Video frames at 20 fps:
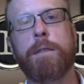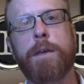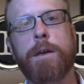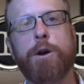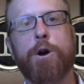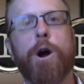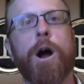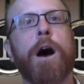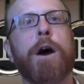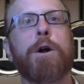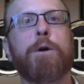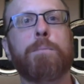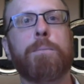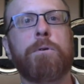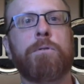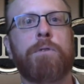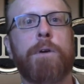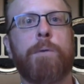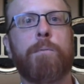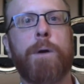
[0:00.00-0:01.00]
that your
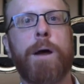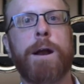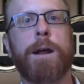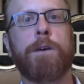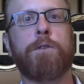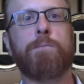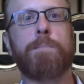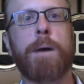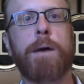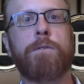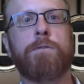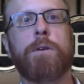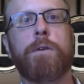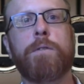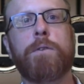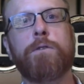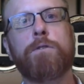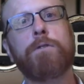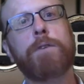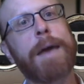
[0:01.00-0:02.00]
100% rating is based on
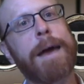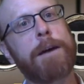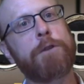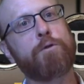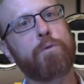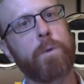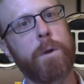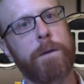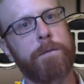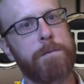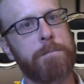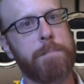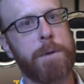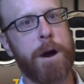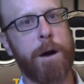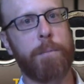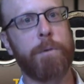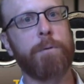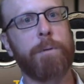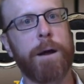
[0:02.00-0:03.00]
the schedule of
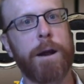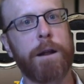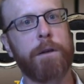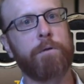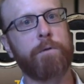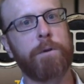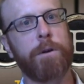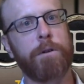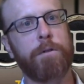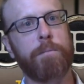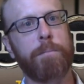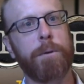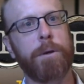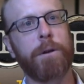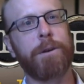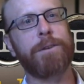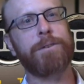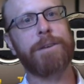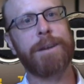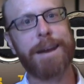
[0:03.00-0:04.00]
impairment ratings for
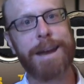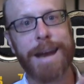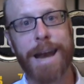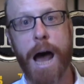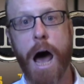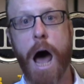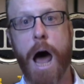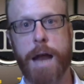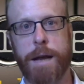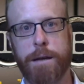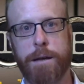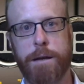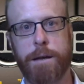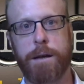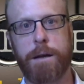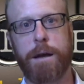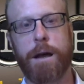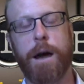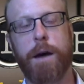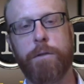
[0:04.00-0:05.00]
disabilities and not
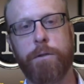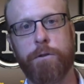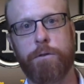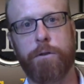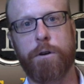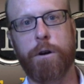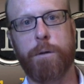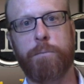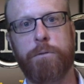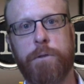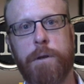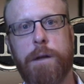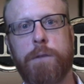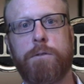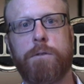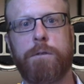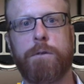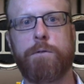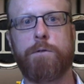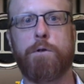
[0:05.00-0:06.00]
on the
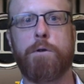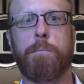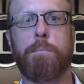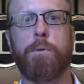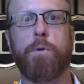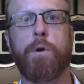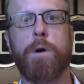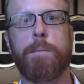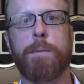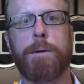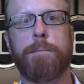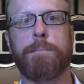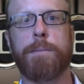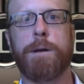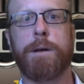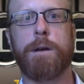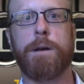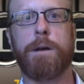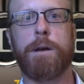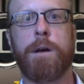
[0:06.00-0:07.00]
circumstances of your employment.
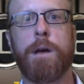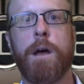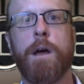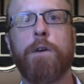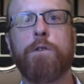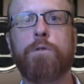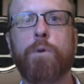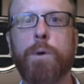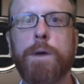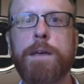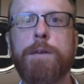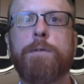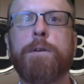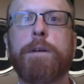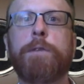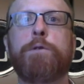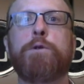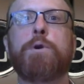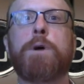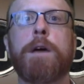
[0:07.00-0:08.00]
So even
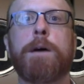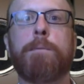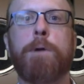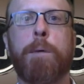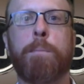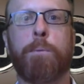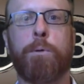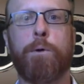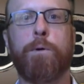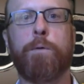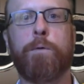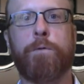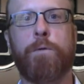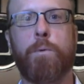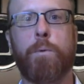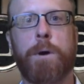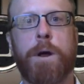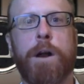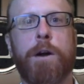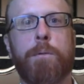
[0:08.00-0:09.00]
if you get approved for
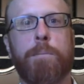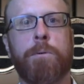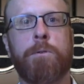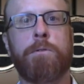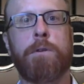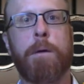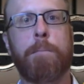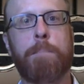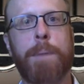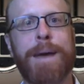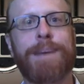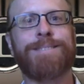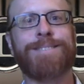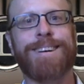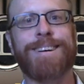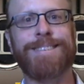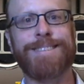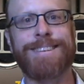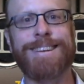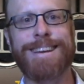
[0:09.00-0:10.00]
100% based
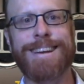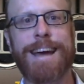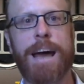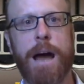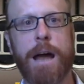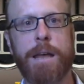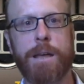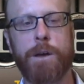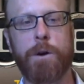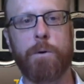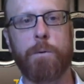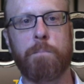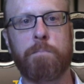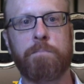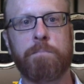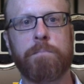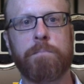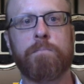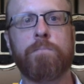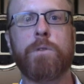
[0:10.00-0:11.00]
on TDIU,
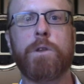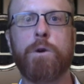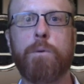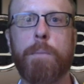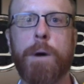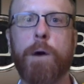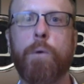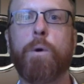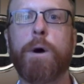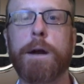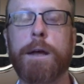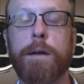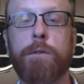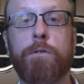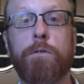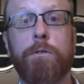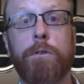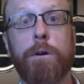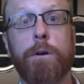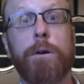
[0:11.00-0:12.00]
you might want to give
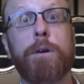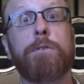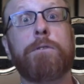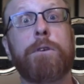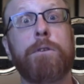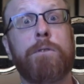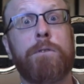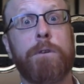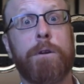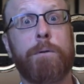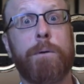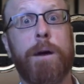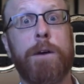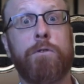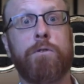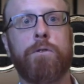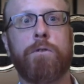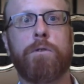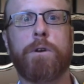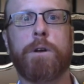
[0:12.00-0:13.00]
serious
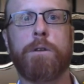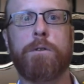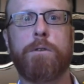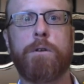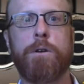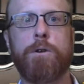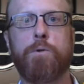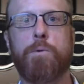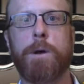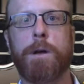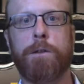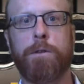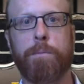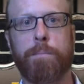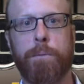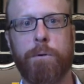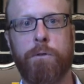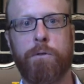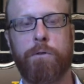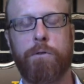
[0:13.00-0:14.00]
consideration to continuing to
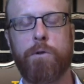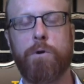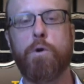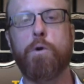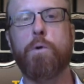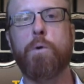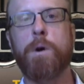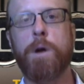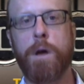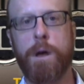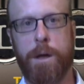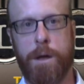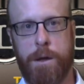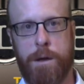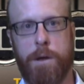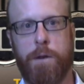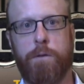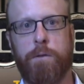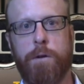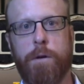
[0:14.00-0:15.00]
pursue
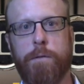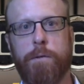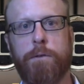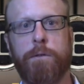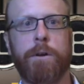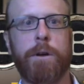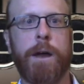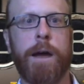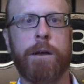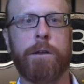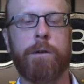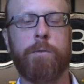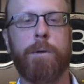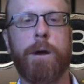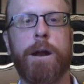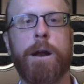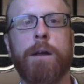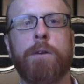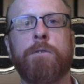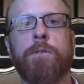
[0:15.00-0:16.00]
service-connected
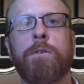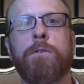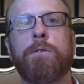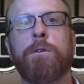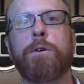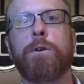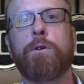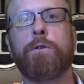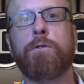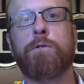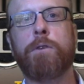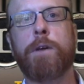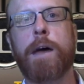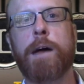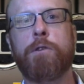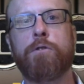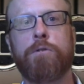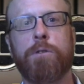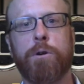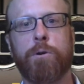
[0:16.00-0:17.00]
ratings until your
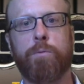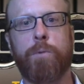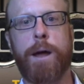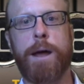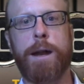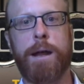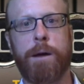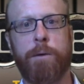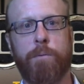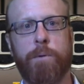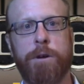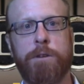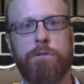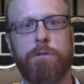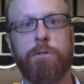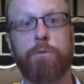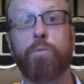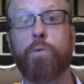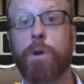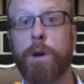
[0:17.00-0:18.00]
scheduler rating
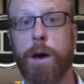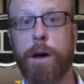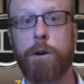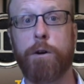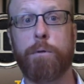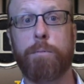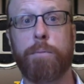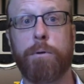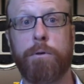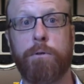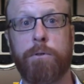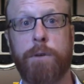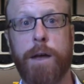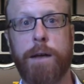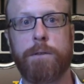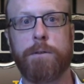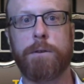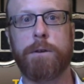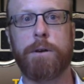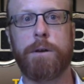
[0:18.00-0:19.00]
reaches
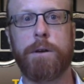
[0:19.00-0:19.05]
100%.